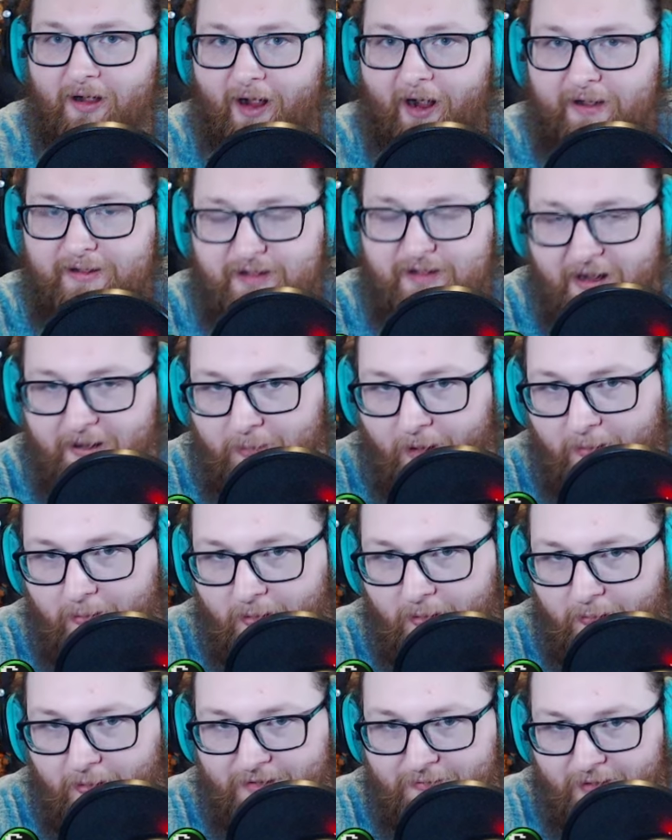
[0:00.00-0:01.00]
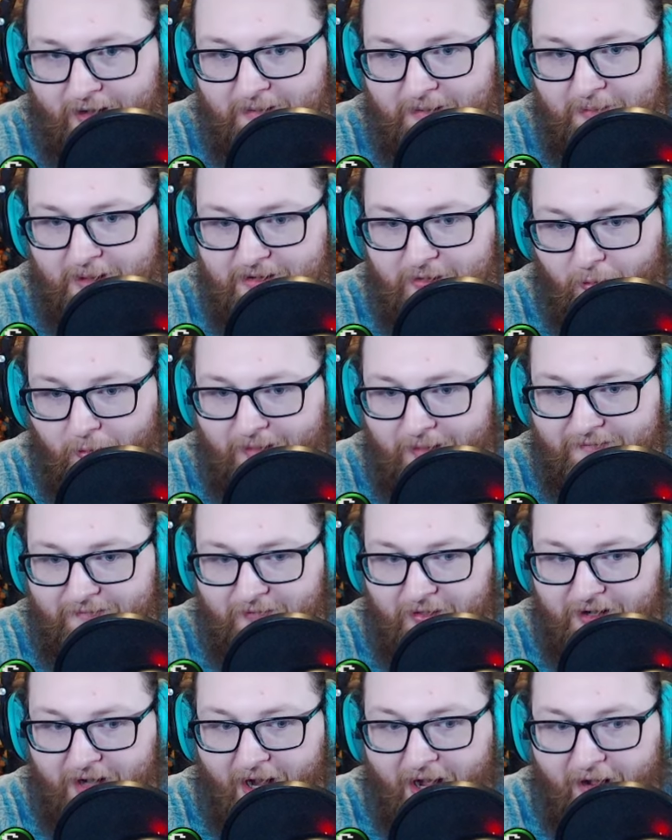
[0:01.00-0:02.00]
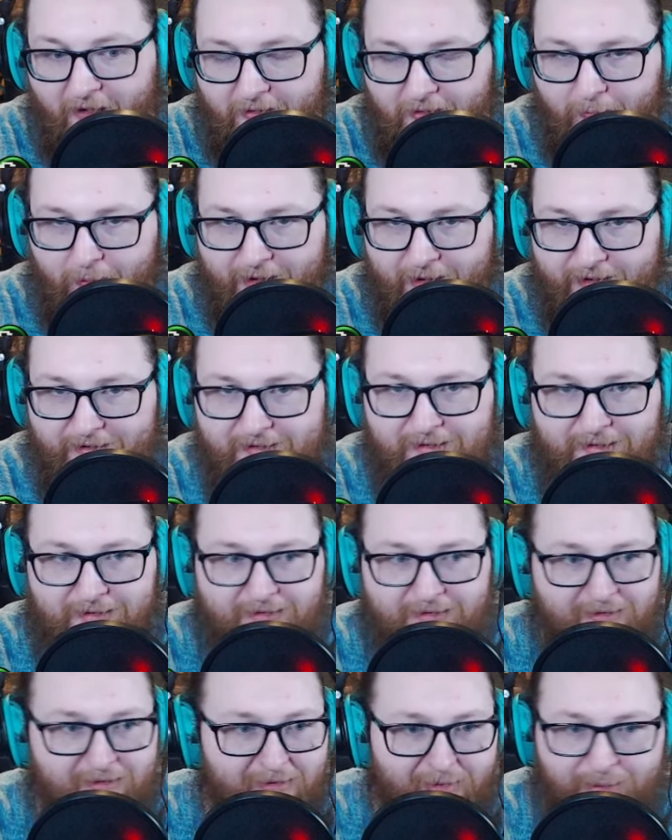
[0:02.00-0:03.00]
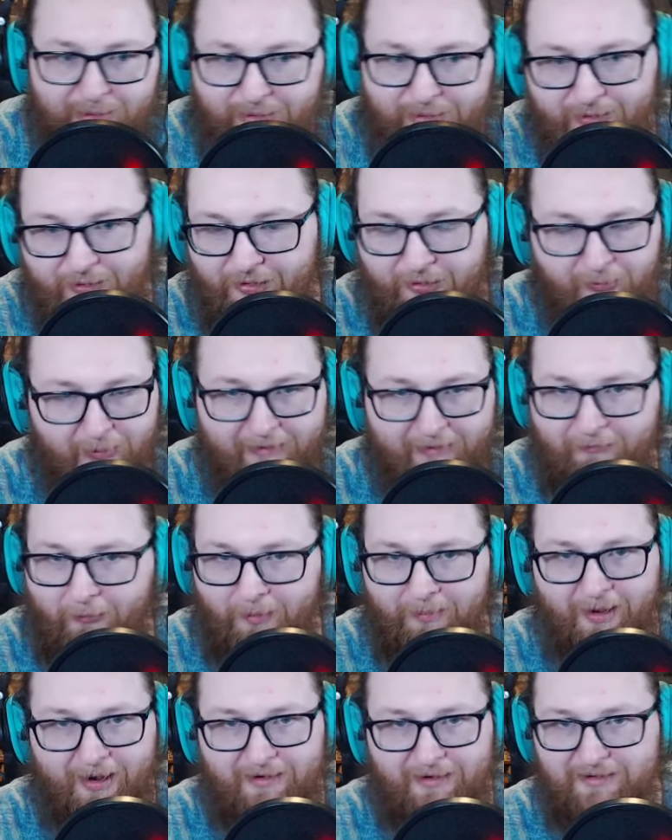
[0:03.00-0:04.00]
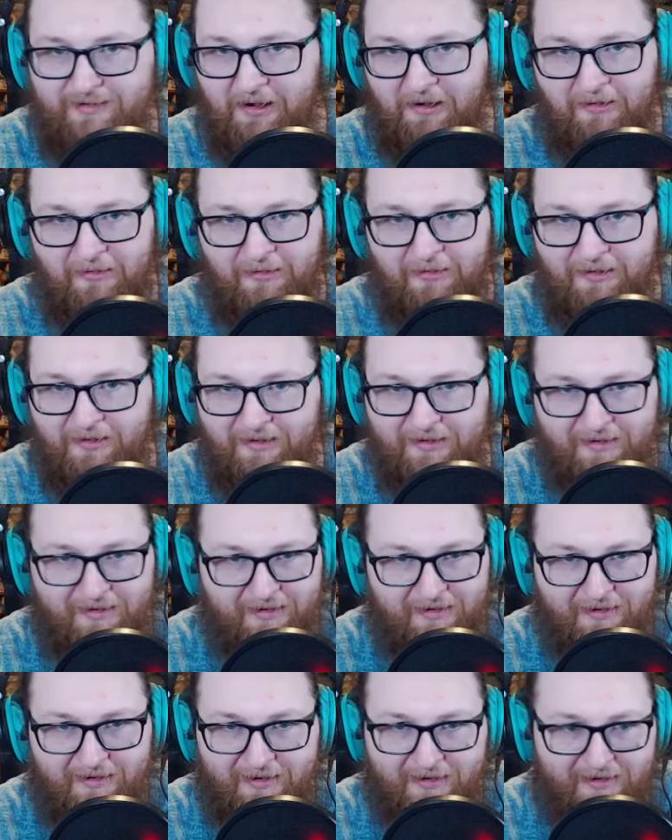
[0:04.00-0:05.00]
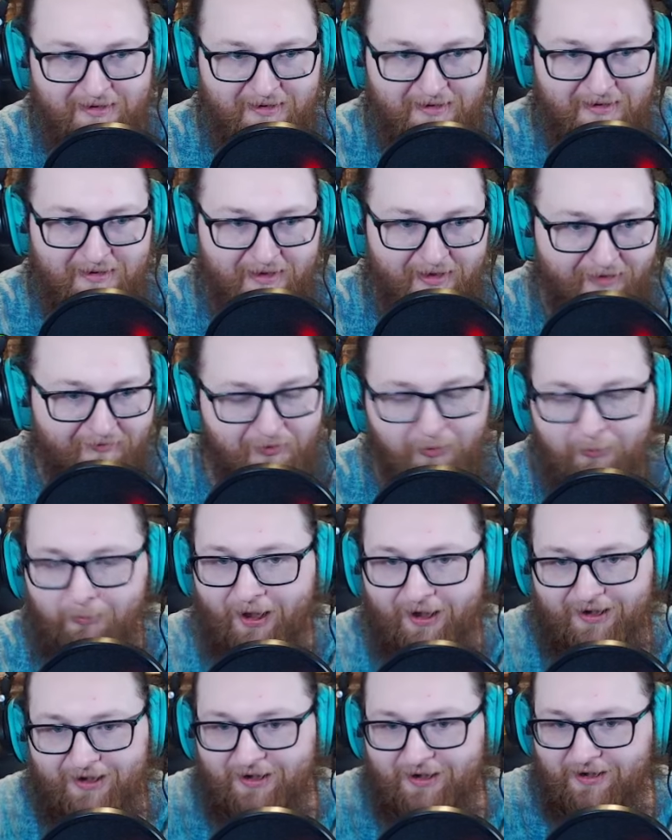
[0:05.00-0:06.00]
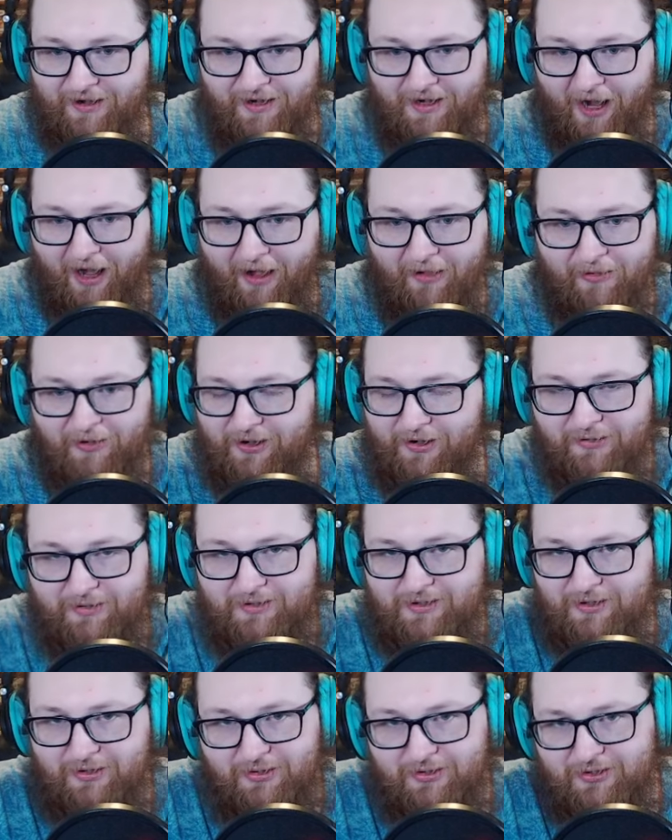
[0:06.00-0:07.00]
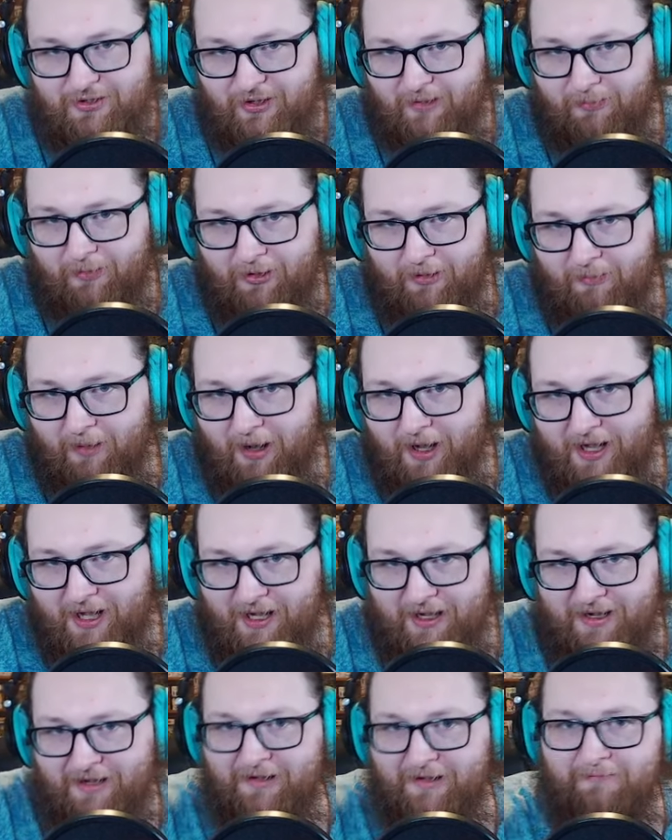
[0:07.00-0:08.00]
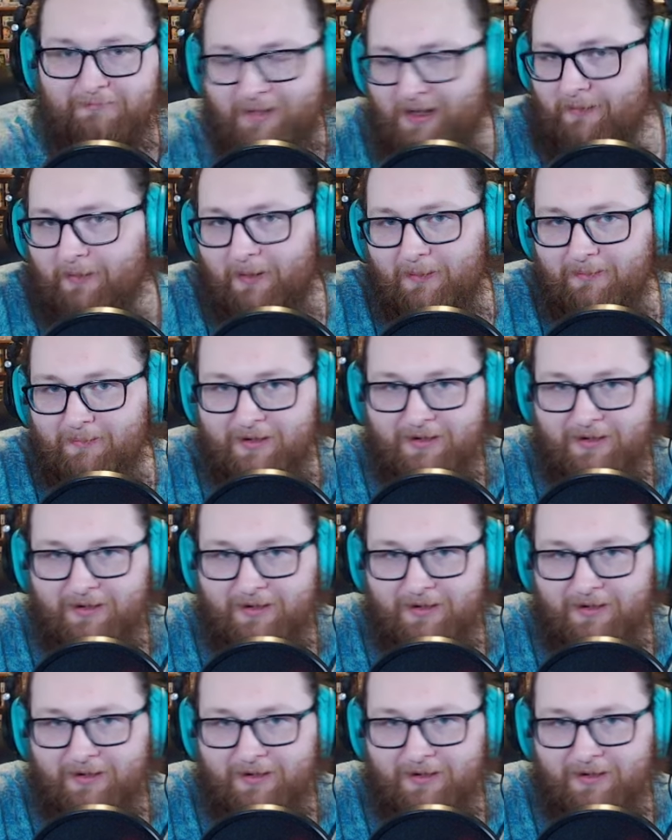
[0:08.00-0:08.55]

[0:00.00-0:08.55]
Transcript: I say I probably wouldn't recommend going for the dollar ones. They're $3-4 now. If you bought in at $1, you triple your money minimum.